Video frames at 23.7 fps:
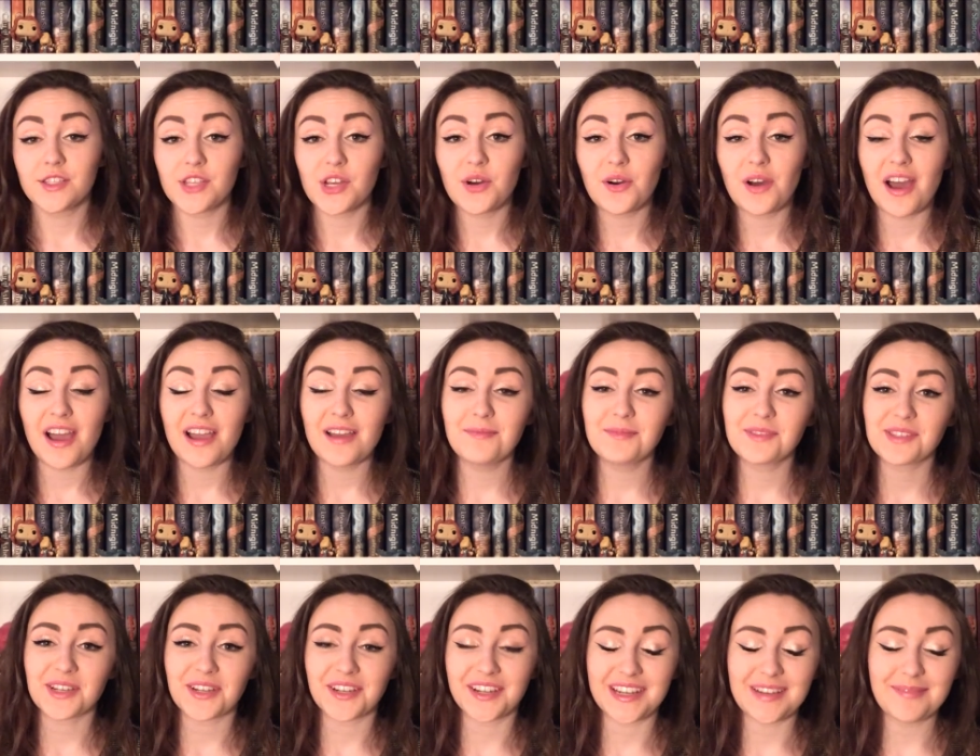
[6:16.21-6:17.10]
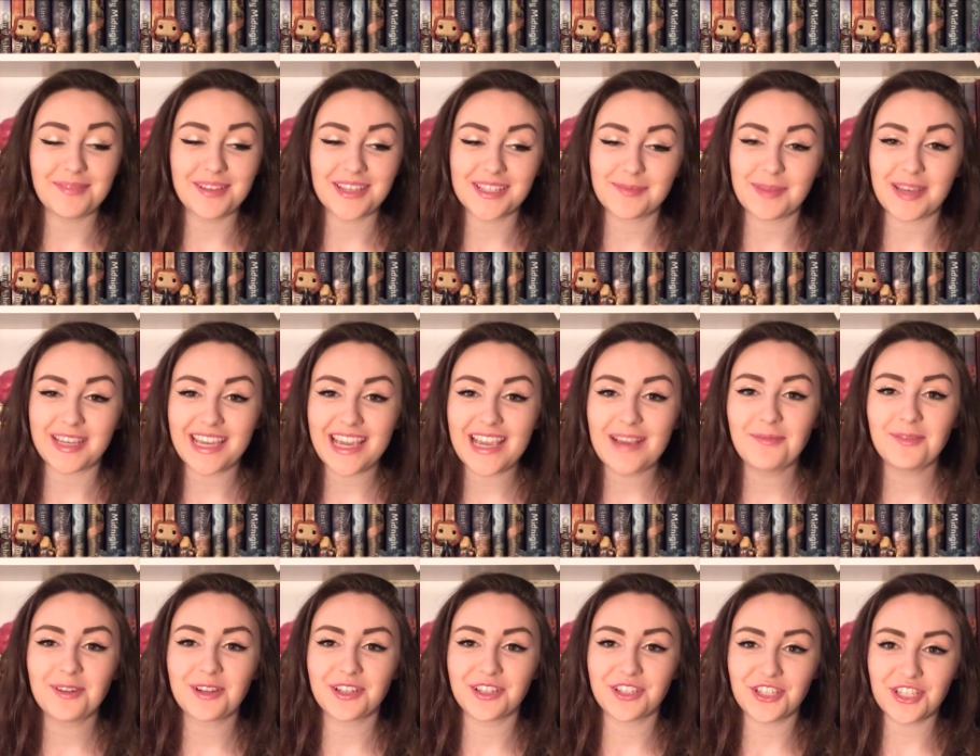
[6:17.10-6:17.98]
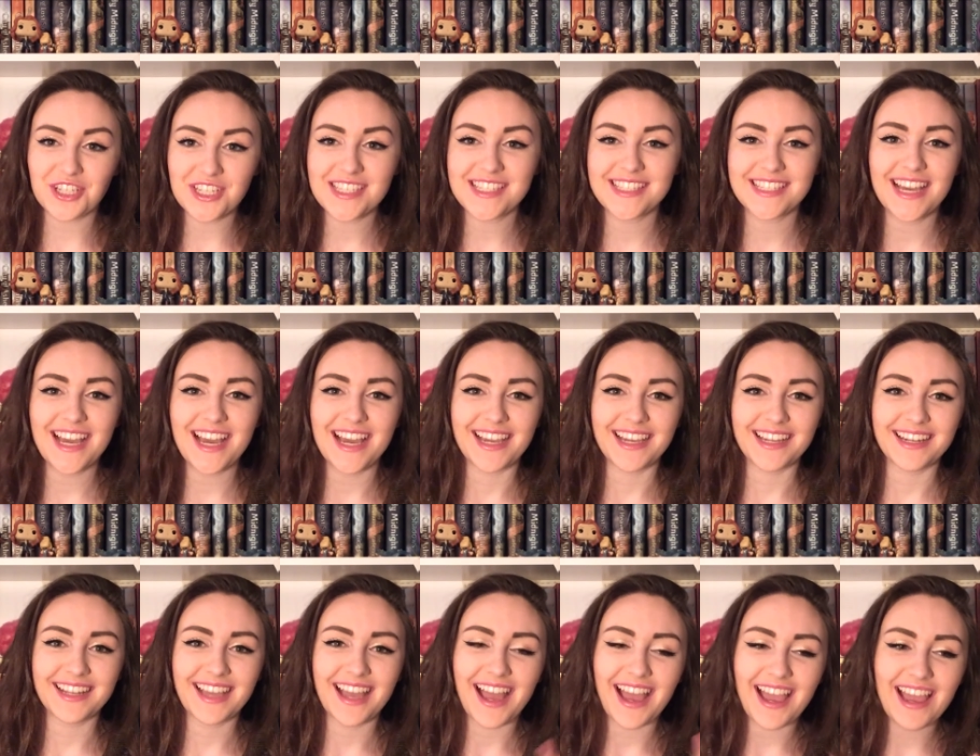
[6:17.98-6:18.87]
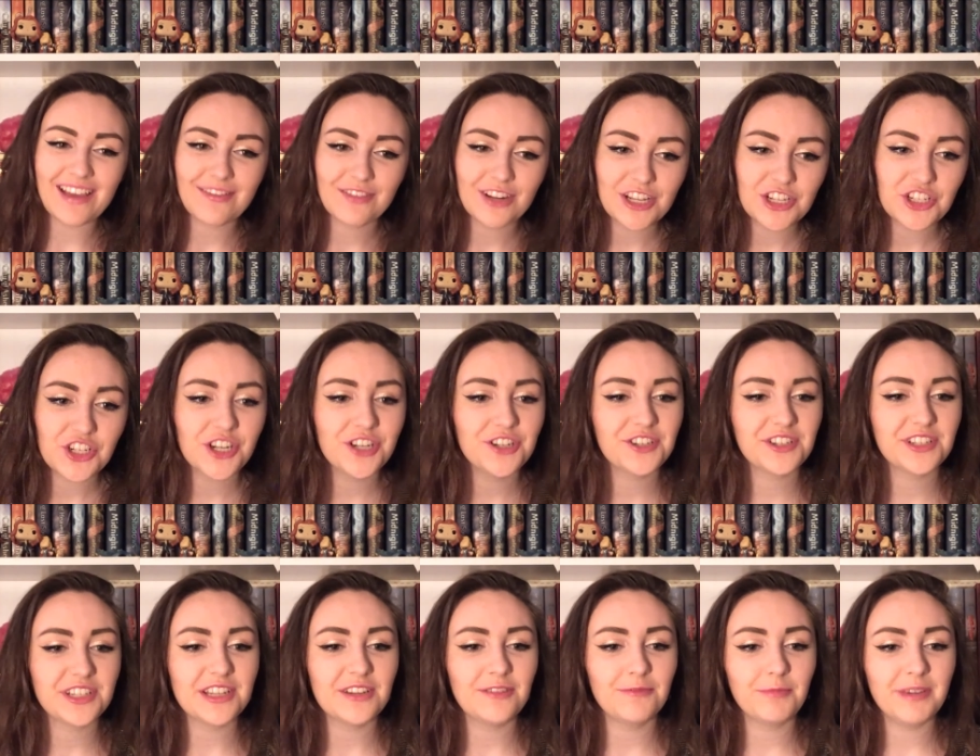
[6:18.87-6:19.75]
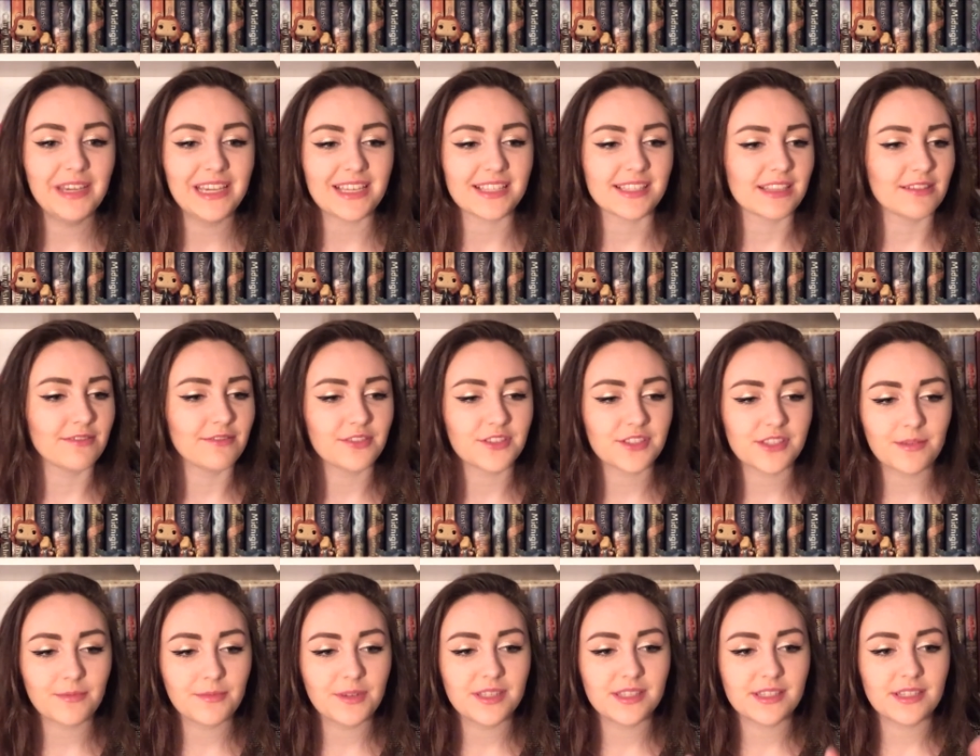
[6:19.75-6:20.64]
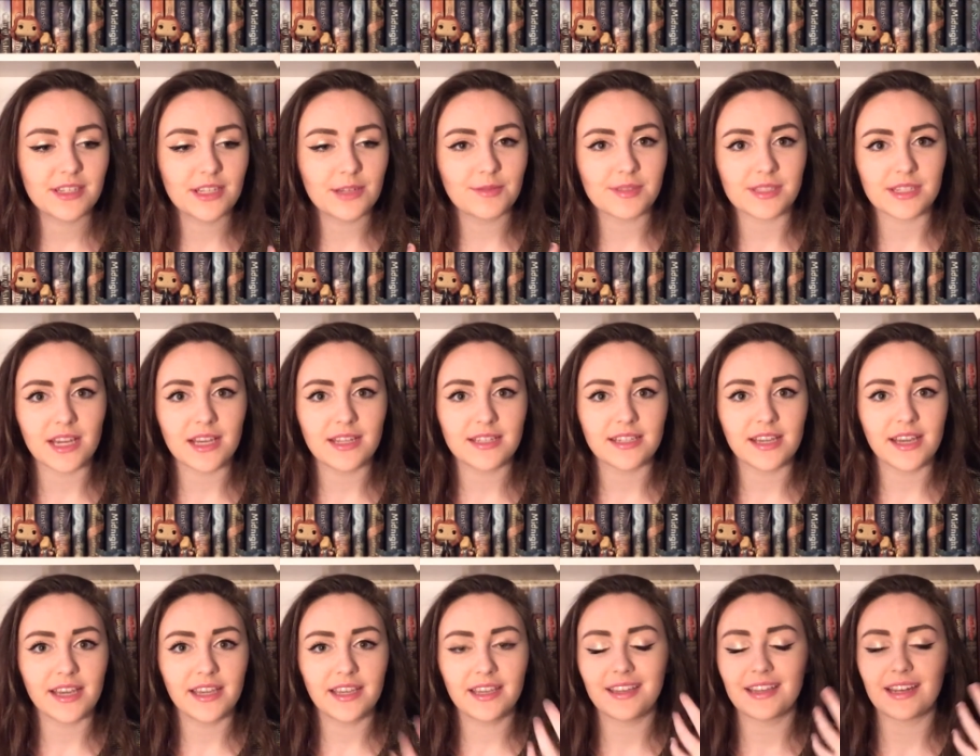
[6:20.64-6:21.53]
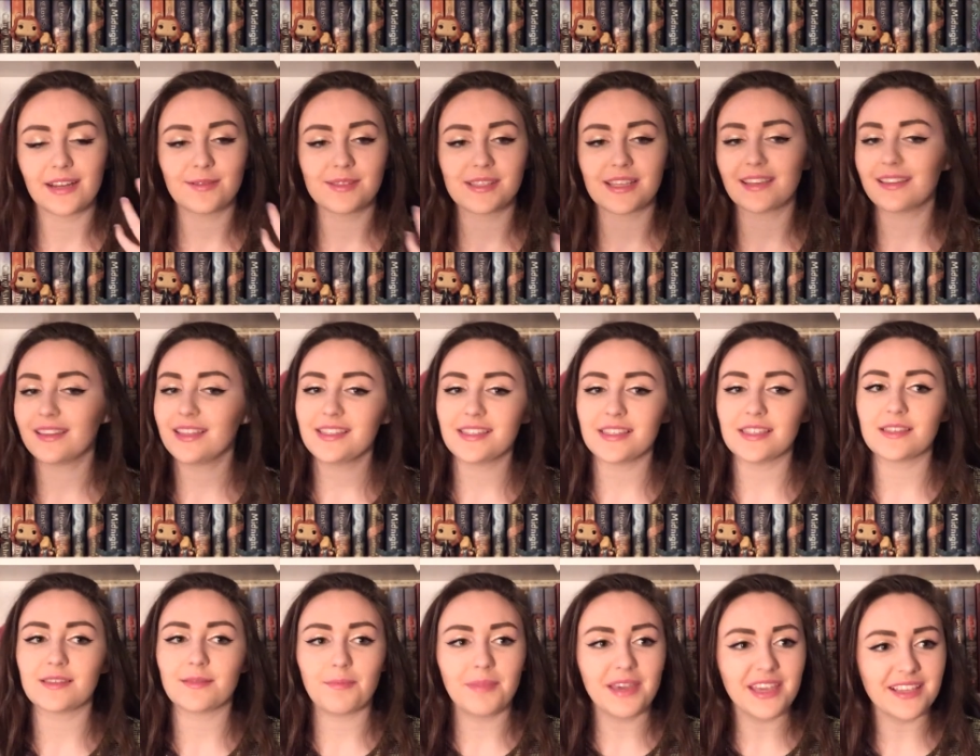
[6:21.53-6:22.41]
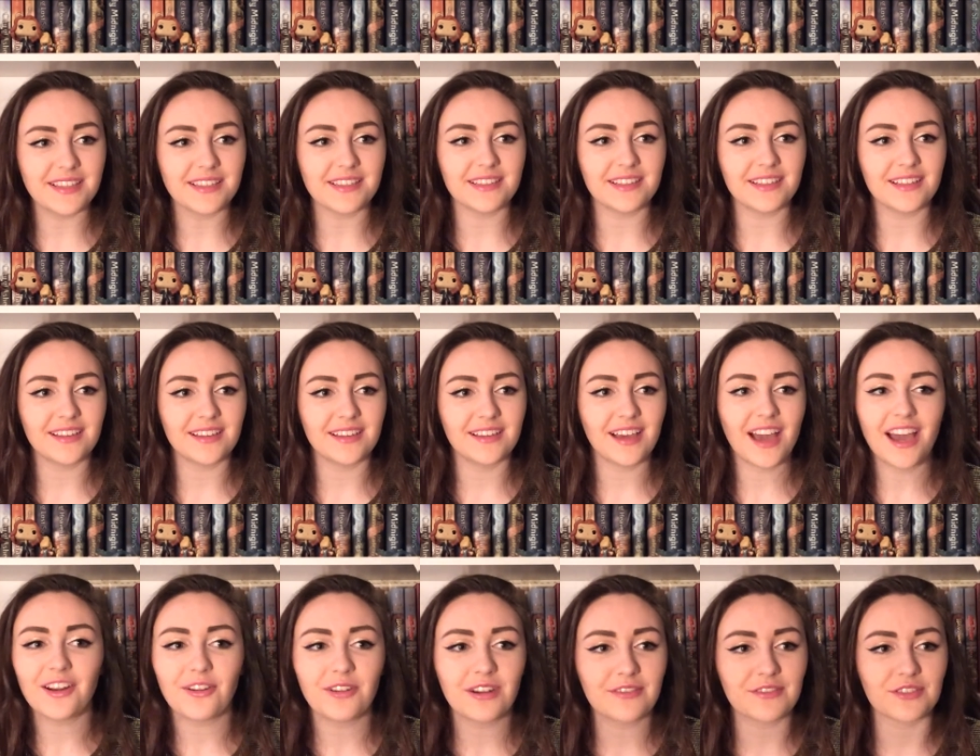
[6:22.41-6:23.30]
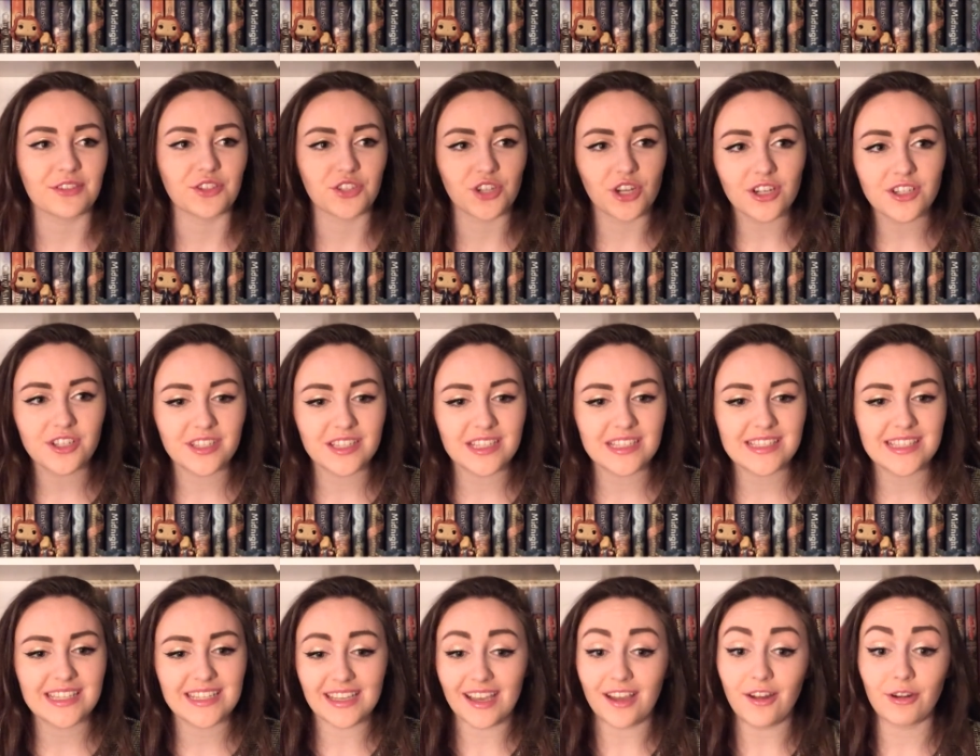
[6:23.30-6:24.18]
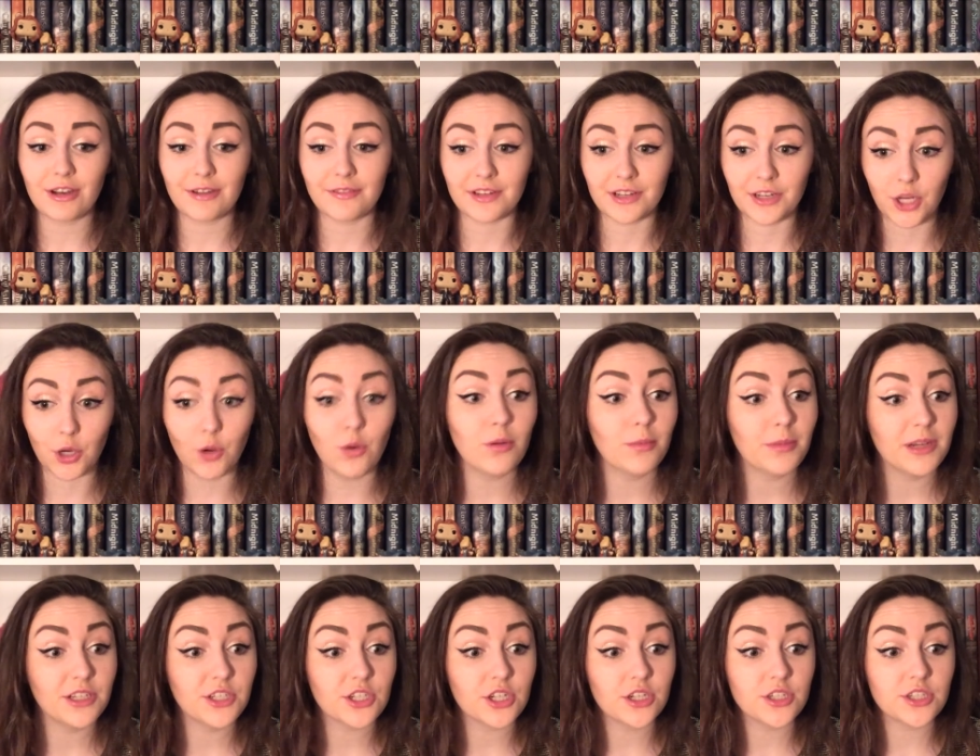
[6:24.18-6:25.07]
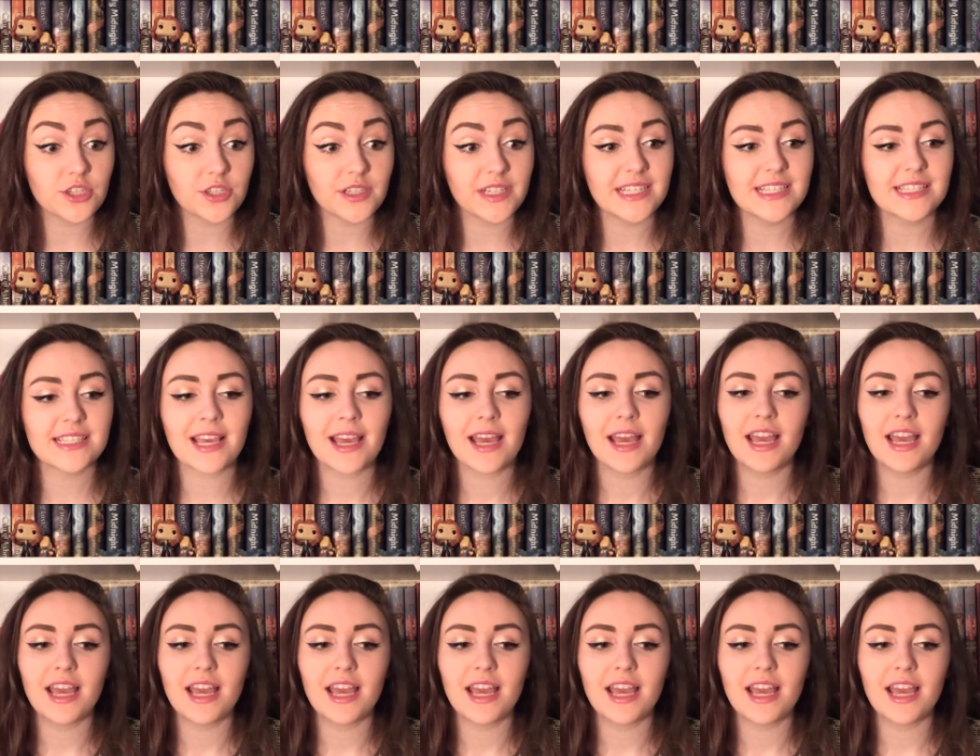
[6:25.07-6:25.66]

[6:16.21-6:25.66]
So I'm sorry because my camera just died. I have not charged it in weeks, and for some reason it was not dying, and I was like, this is amazing. I don't have to charge this thing. I don't even know where my charger is.